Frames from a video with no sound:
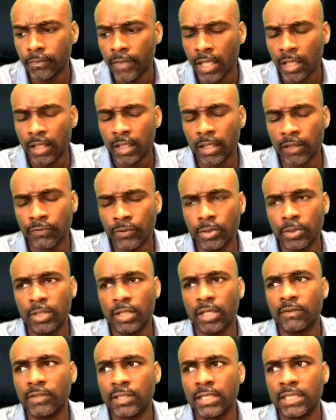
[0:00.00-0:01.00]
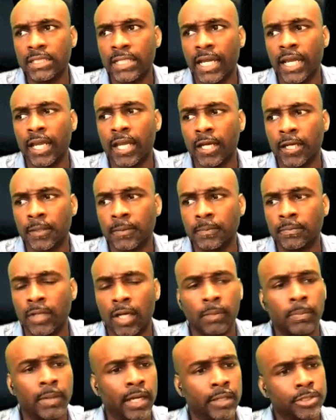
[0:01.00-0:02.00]
If you give a damn
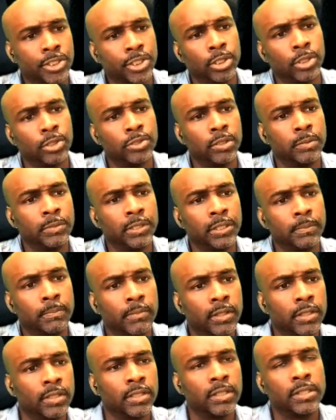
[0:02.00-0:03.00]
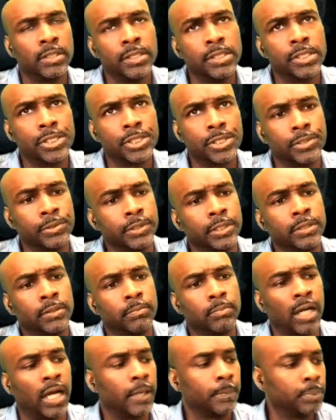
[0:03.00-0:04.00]
about children being murdered in the street
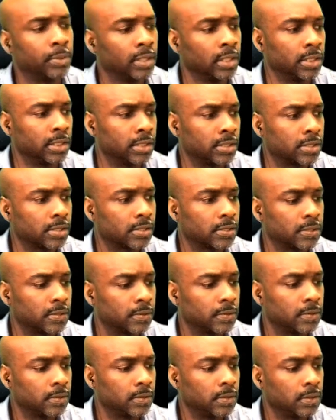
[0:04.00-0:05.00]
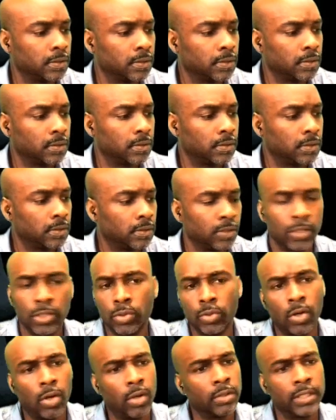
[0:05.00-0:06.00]
by police,
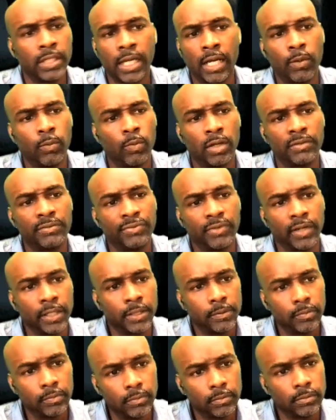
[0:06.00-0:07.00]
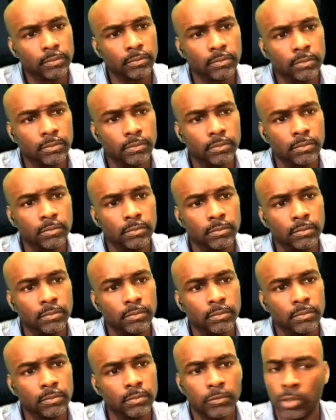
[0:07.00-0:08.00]
you only got one fight.
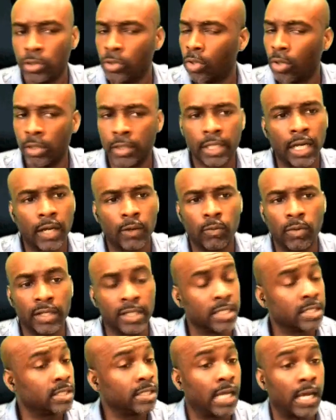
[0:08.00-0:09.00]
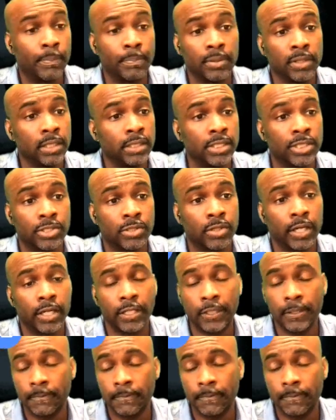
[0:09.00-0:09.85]
You only got one. It's not police training.